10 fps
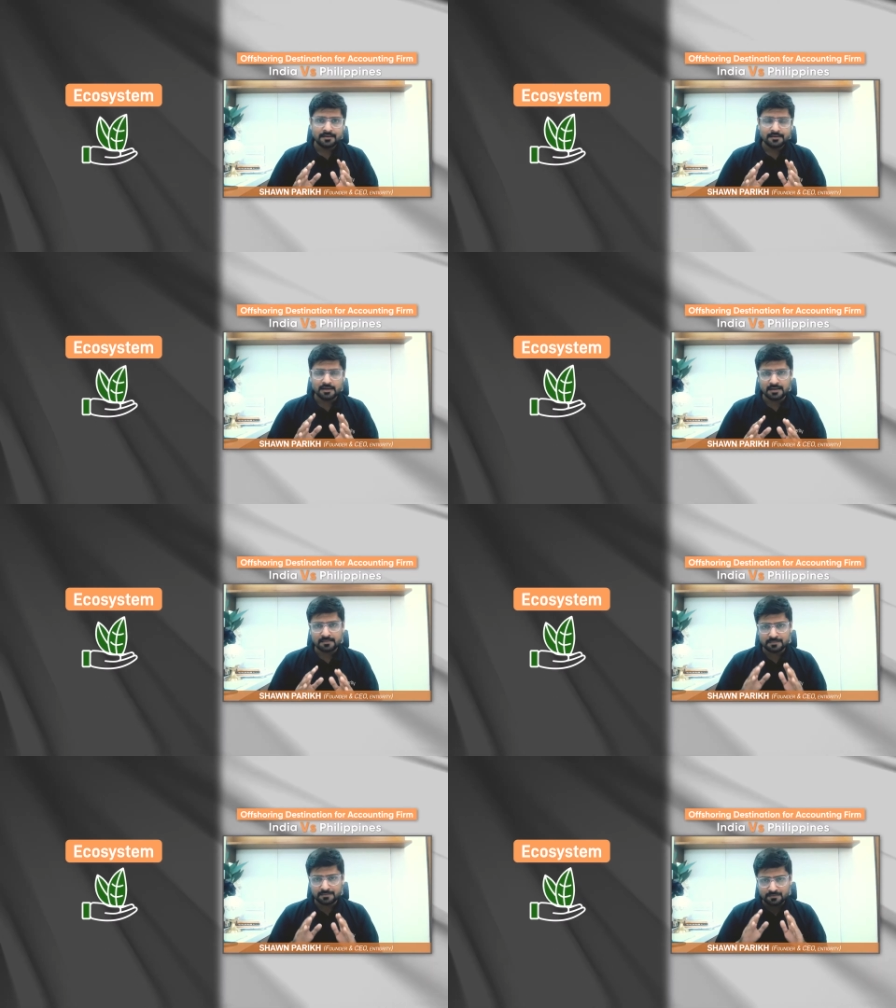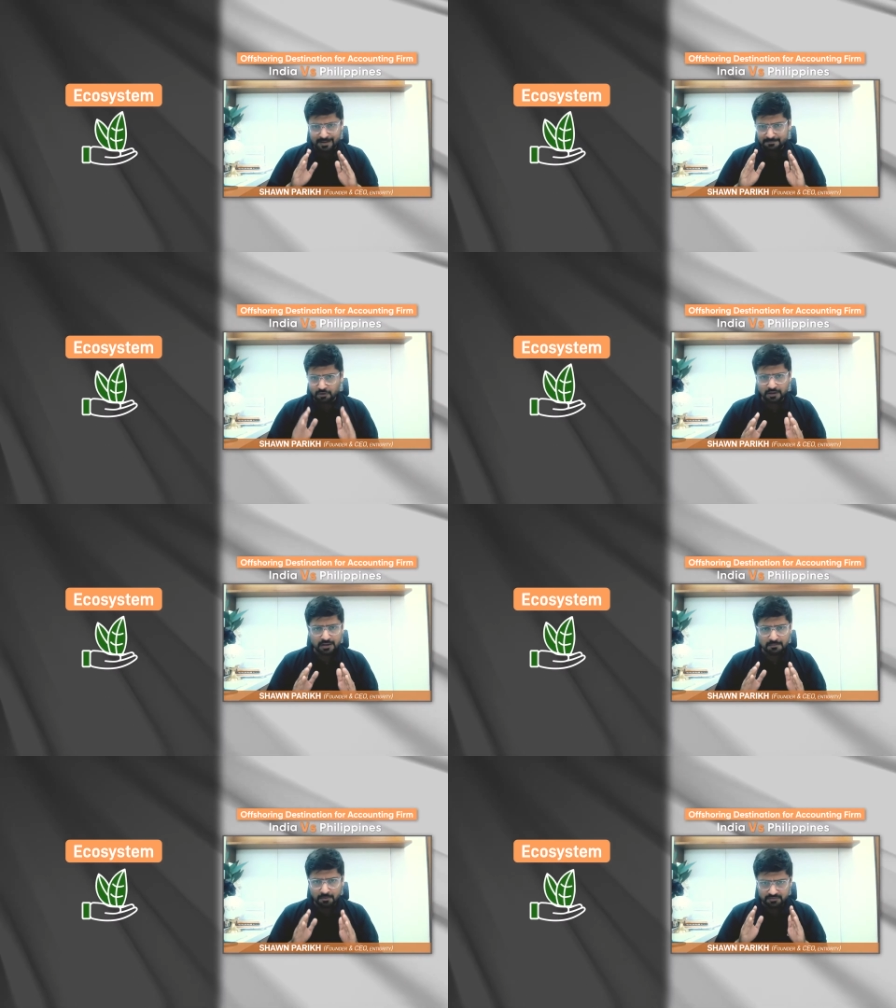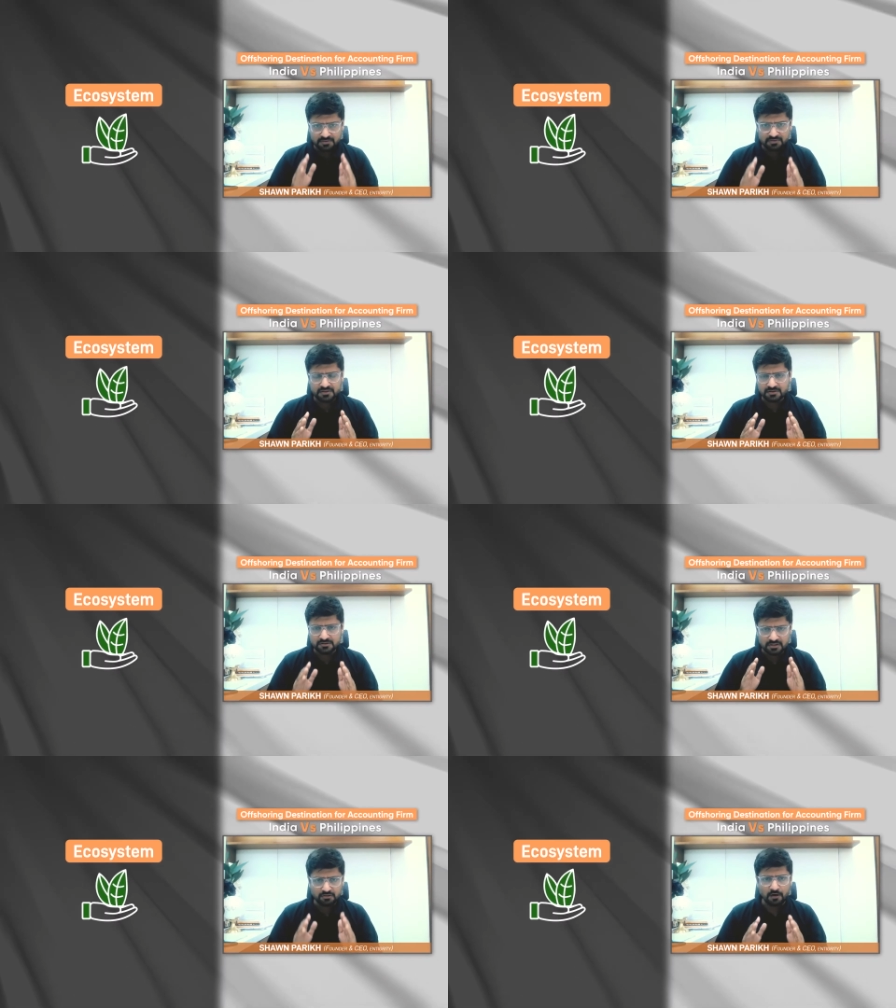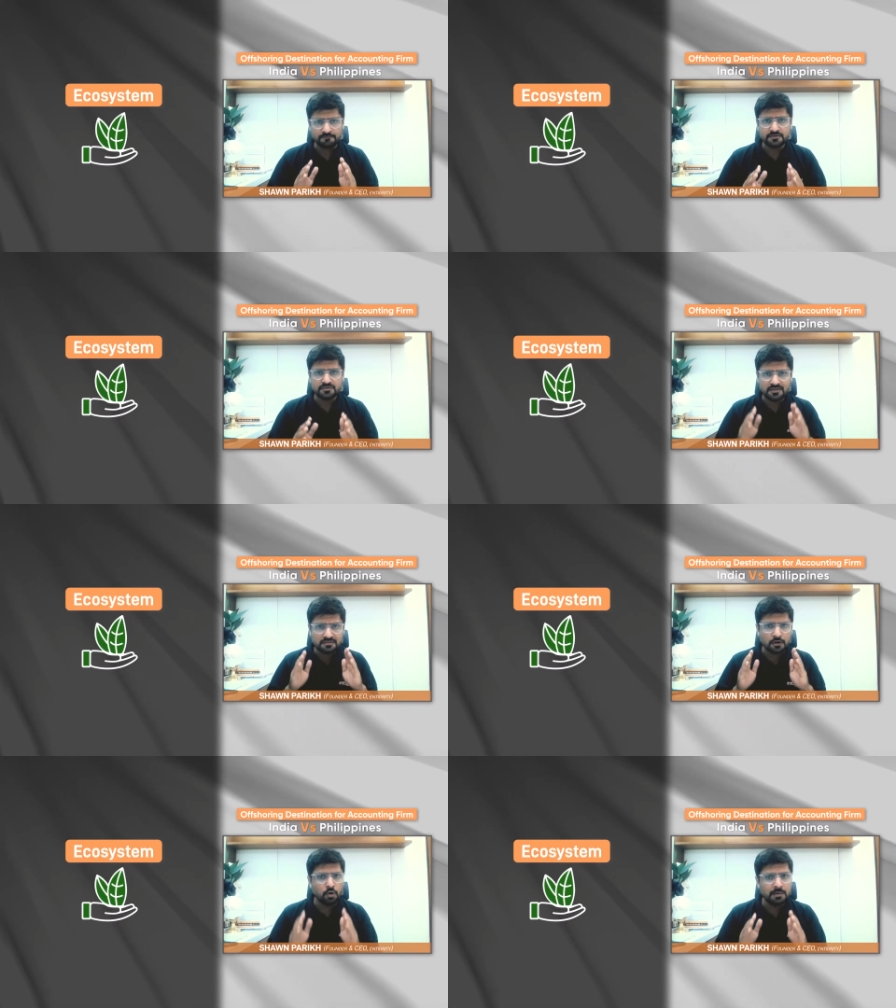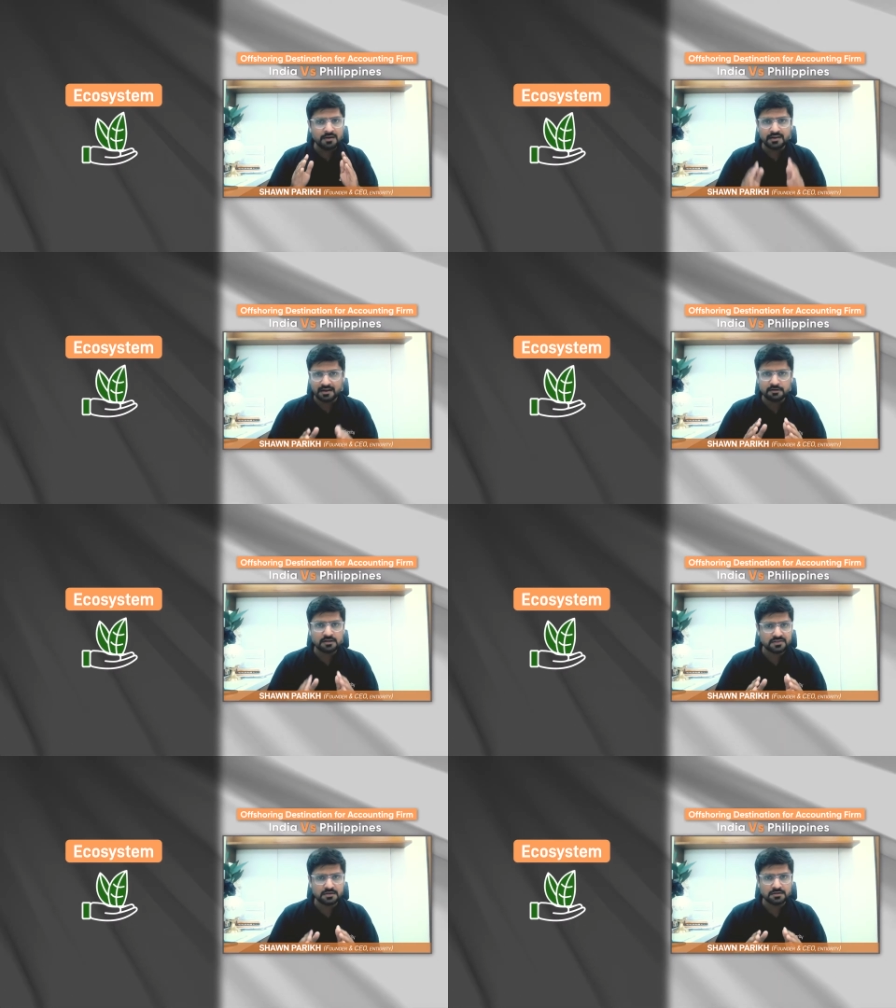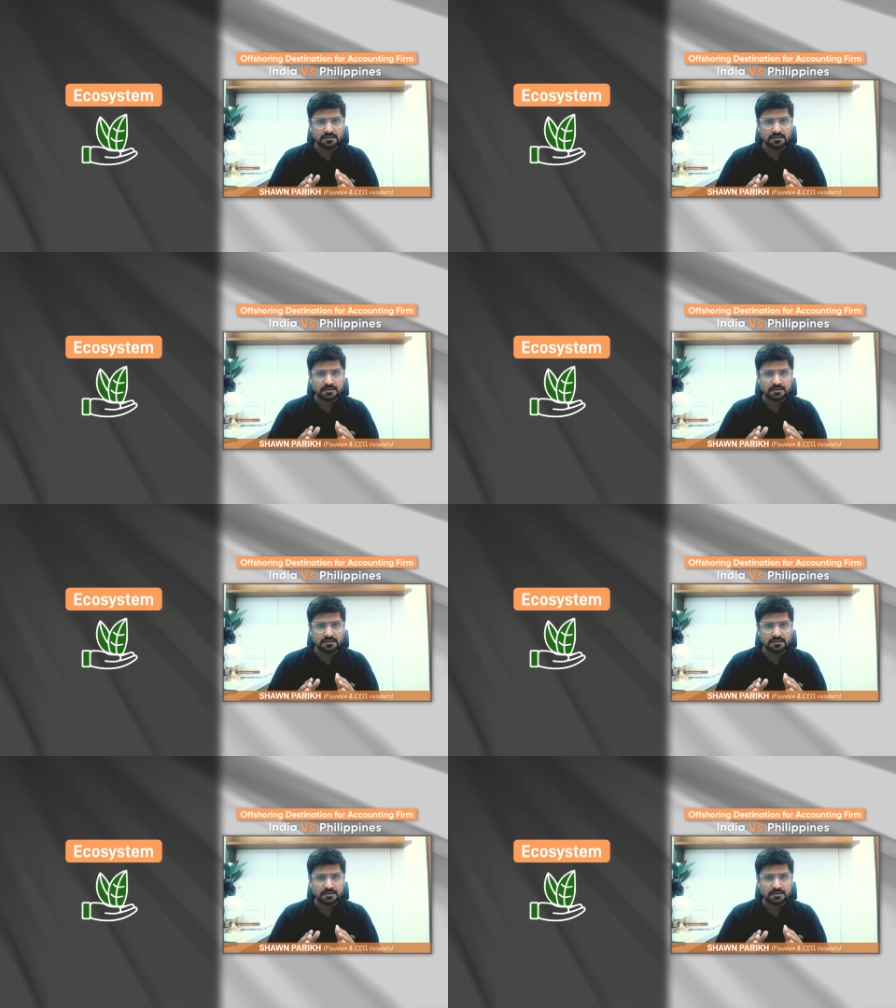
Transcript: And I'm talking about this, this office is as global delivery center.